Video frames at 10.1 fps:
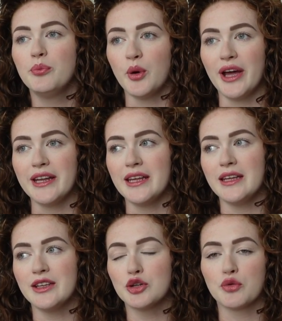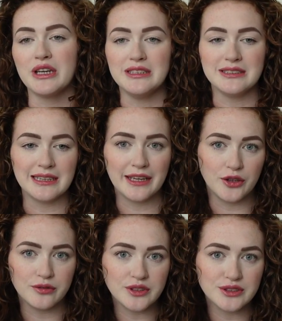but any crazy
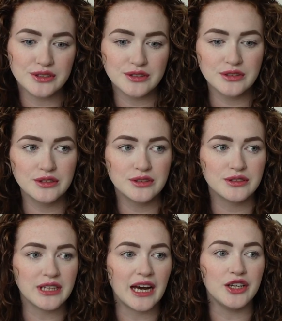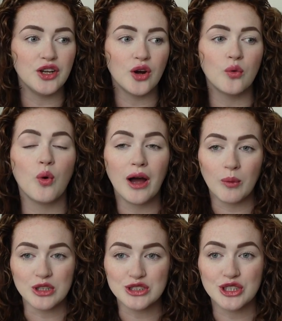layovers that I know what I
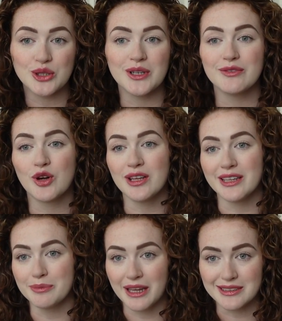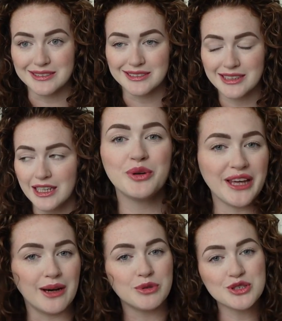want to do and I've got like plans. But
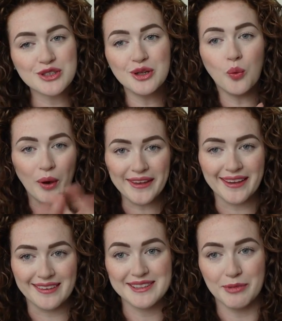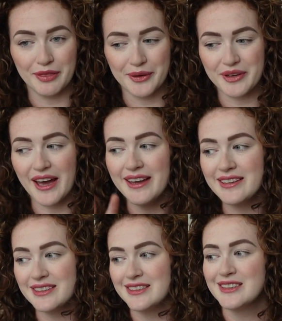yeah, we're just gonna wing it this month,
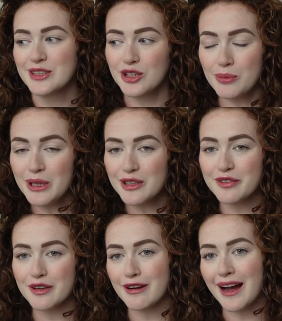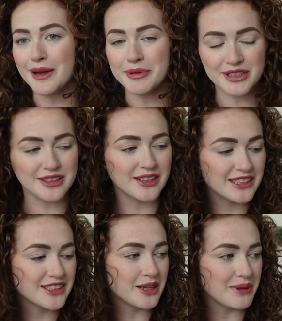okay? Come along for the ride because I think
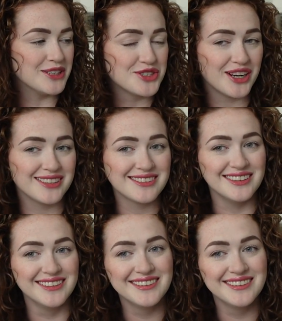it's gonna be interesting.